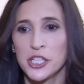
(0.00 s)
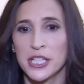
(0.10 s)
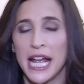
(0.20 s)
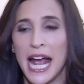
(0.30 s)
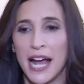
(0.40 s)

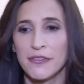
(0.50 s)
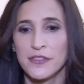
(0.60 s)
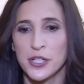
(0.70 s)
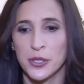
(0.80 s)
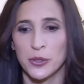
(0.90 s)
should have
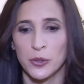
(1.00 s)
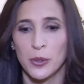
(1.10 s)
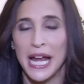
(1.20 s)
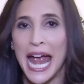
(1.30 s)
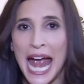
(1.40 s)
to
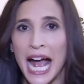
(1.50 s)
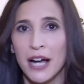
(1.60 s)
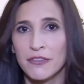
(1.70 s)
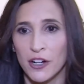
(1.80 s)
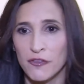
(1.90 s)

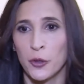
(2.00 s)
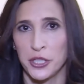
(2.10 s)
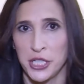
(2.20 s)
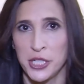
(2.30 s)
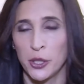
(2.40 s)
have a
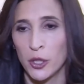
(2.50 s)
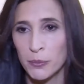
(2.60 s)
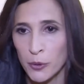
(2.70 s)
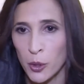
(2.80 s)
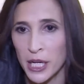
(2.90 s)
14 year
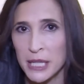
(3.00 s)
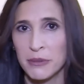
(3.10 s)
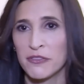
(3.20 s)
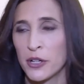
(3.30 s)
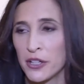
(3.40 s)
old boy
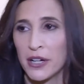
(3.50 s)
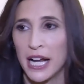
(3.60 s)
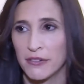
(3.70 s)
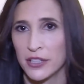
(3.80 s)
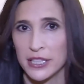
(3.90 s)
before they're
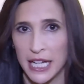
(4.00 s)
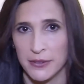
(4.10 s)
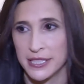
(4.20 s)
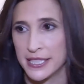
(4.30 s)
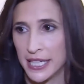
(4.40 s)
ever
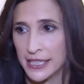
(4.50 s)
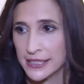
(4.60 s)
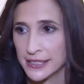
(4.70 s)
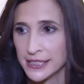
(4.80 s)
allowed to date.